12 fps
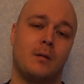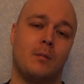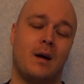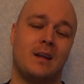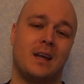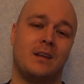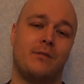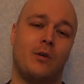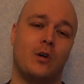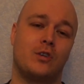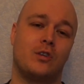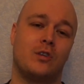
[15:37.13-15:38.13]
but
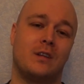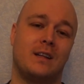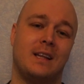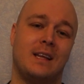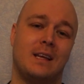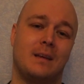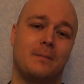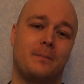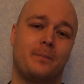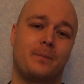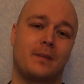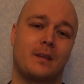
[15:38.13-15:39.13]
unfortunately,
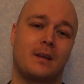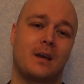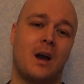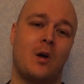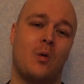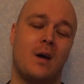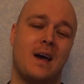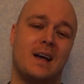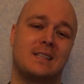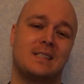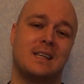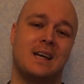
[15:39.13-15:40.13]
car
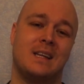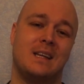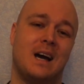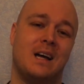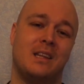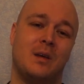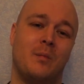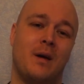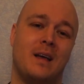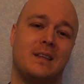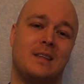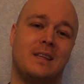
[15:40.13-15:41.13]
wrecks and other
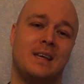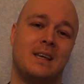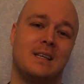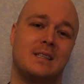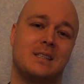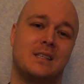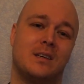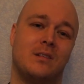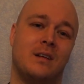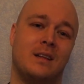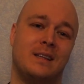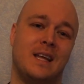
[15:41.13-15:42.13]
bad things
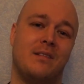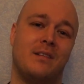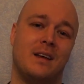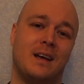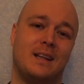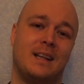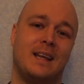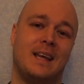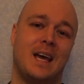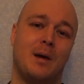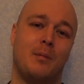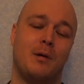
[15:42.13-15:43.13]
will definitely
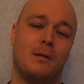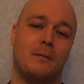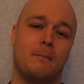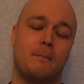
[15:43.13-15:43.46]
happen.